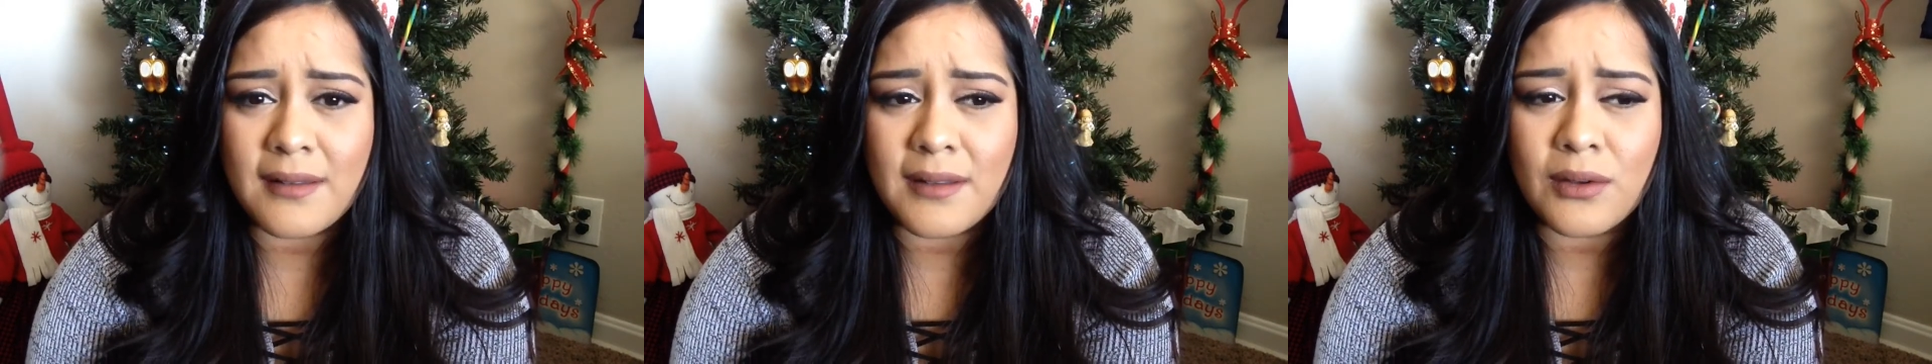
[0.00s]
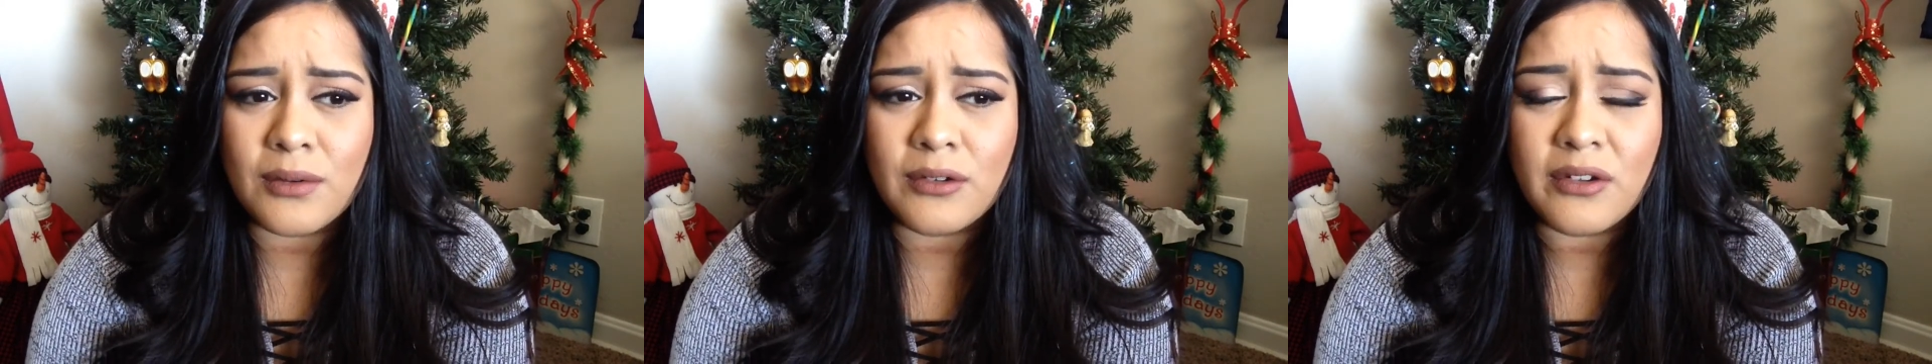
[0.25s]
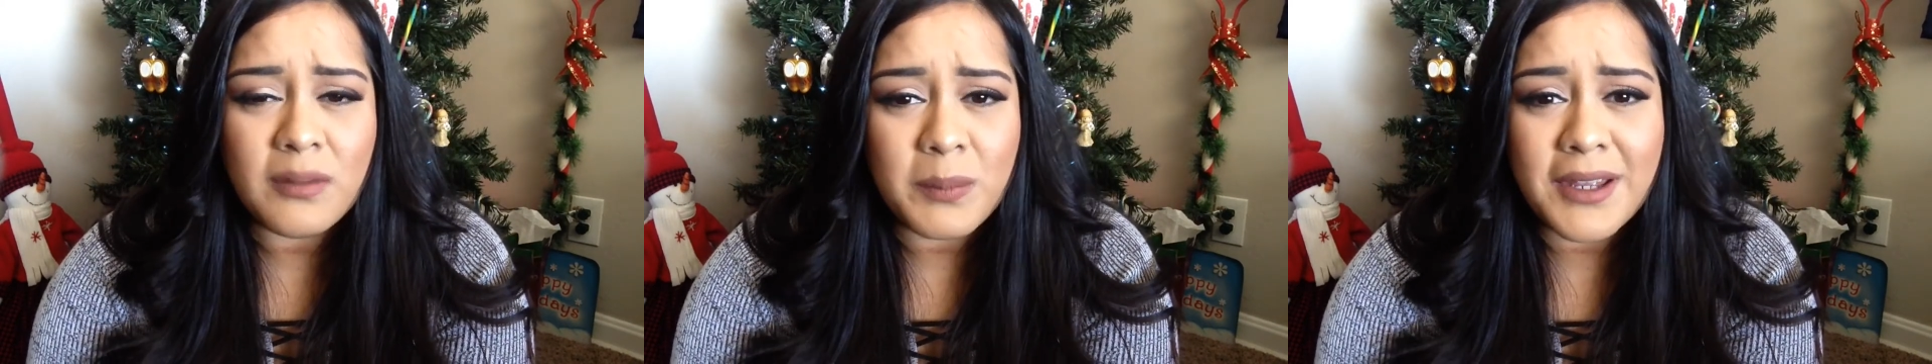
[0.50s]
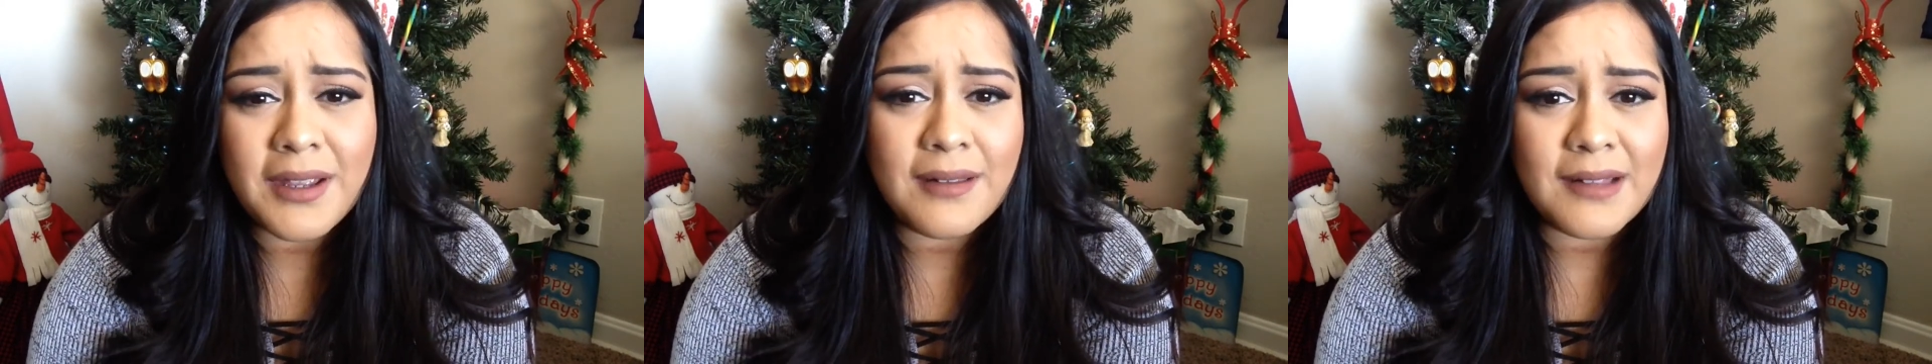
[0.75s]
So just
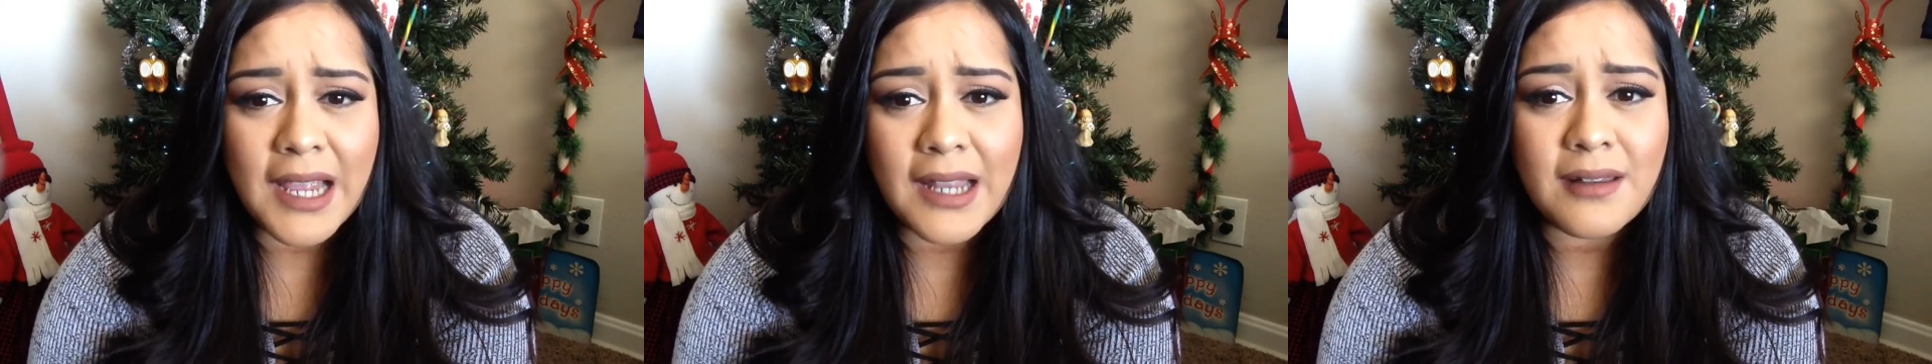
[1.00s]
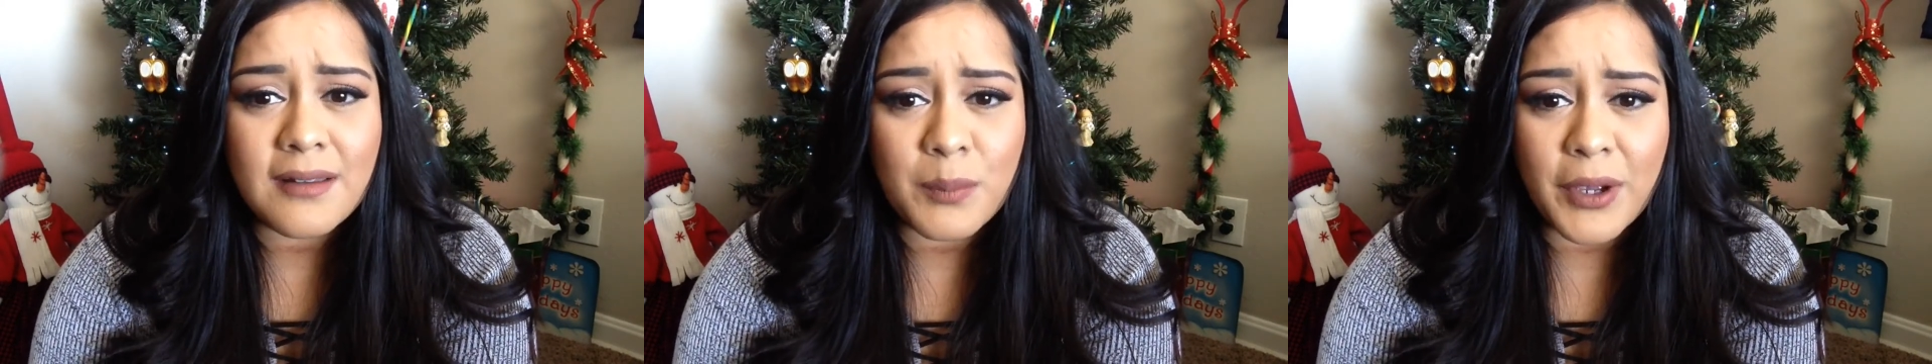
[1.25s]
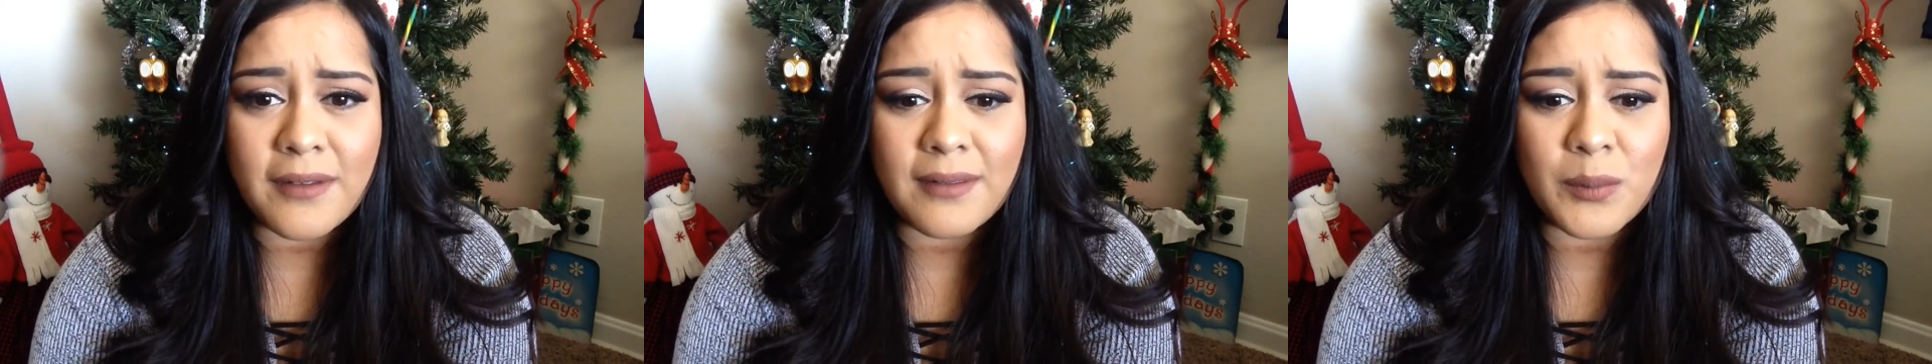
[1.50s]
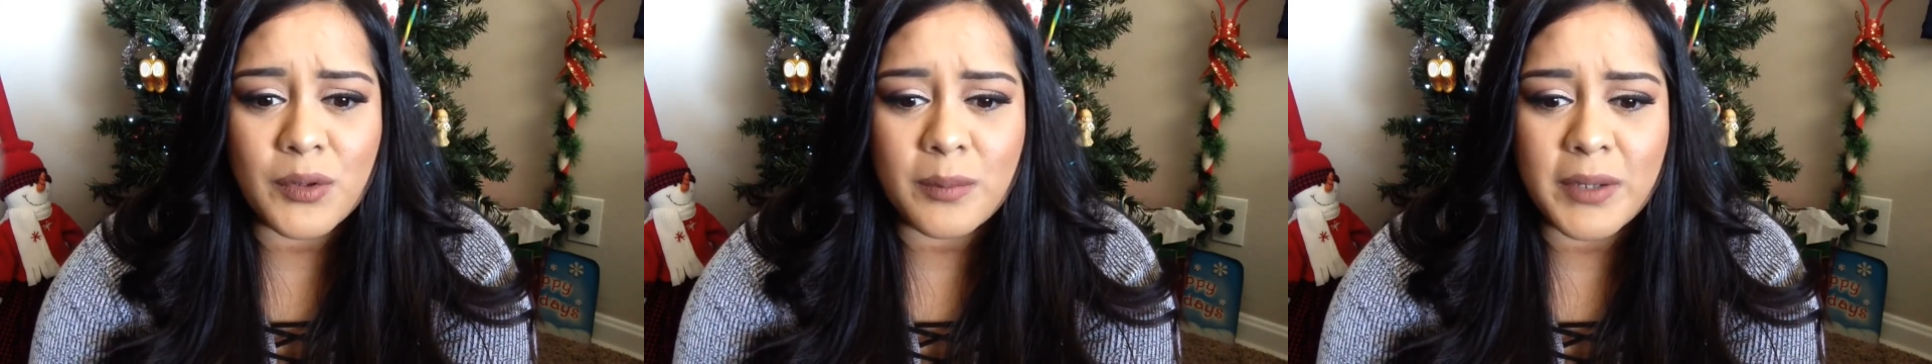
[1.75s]
be as kind as
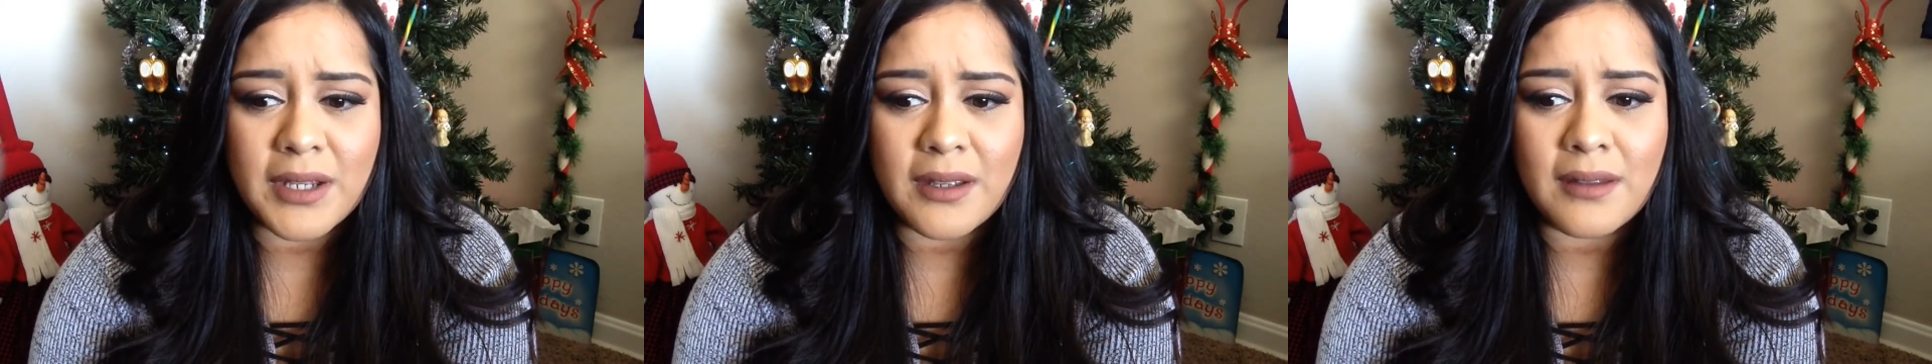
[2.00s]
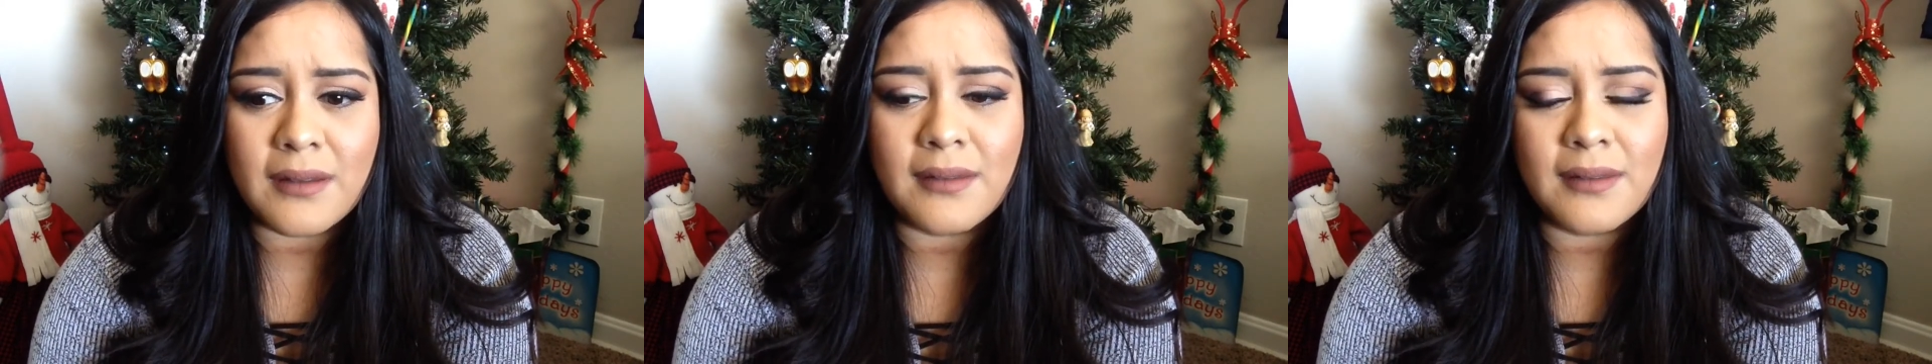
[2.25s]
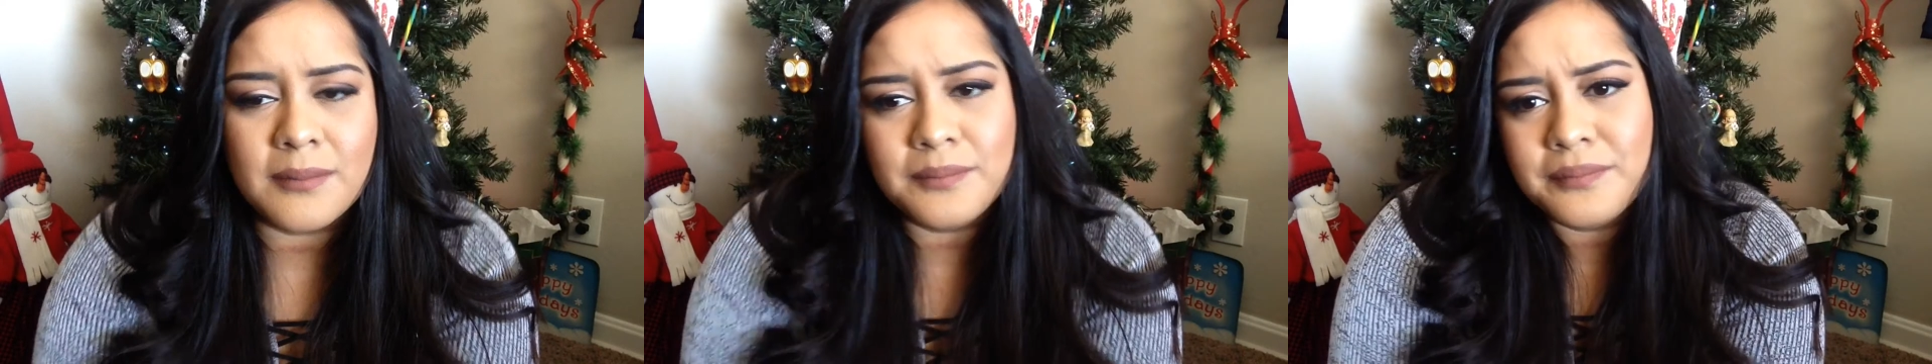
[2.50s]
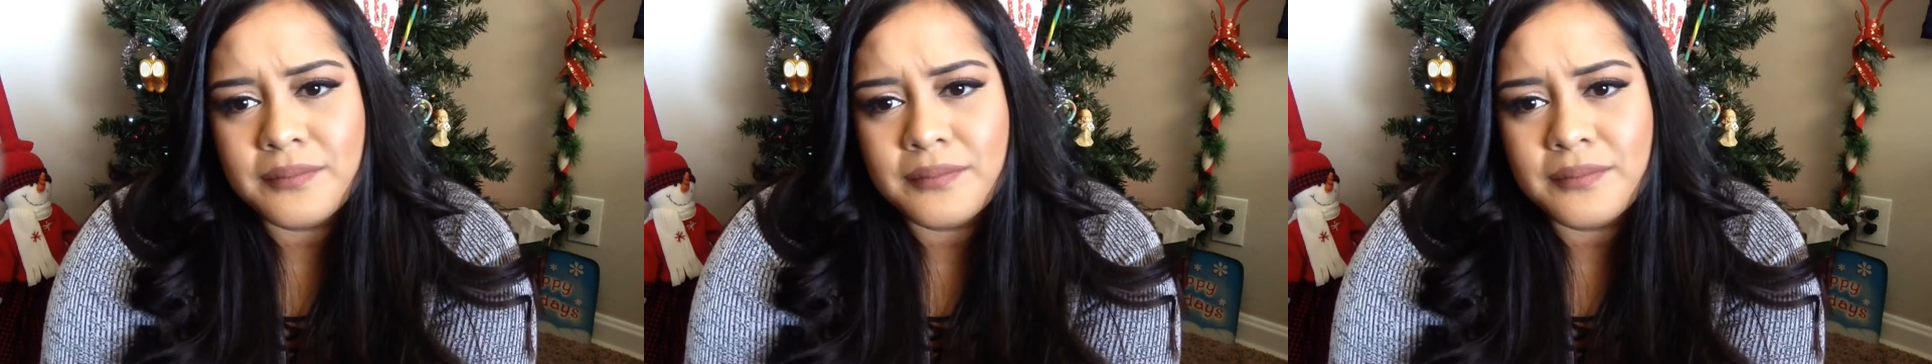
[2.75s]
possible, because